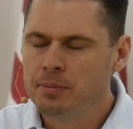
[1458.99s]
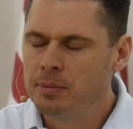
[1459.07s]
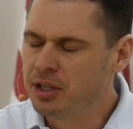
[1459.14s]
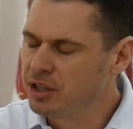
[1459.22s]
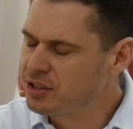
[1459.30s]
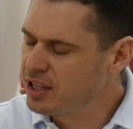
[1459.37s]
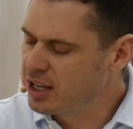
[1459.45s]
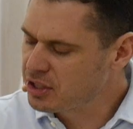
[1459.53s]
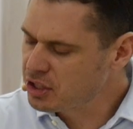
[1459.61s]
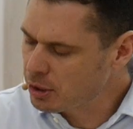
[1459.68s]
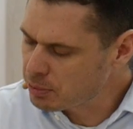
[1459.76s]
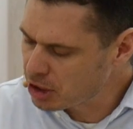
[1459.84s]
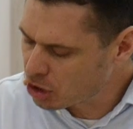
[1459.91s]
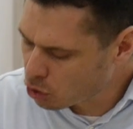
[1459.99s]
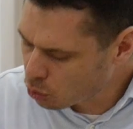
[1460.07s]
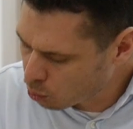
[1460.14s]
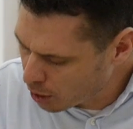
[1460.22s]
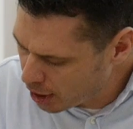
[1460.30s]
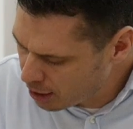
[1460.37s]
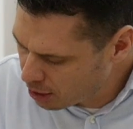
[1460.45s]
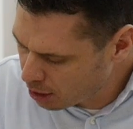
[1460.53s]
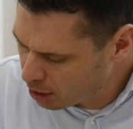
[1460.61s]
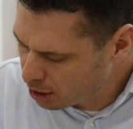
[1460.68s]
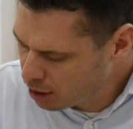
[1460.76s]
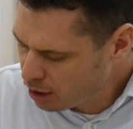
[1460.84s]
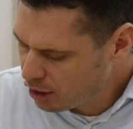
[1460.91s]
because he has something
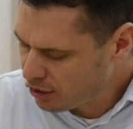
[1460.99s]
greater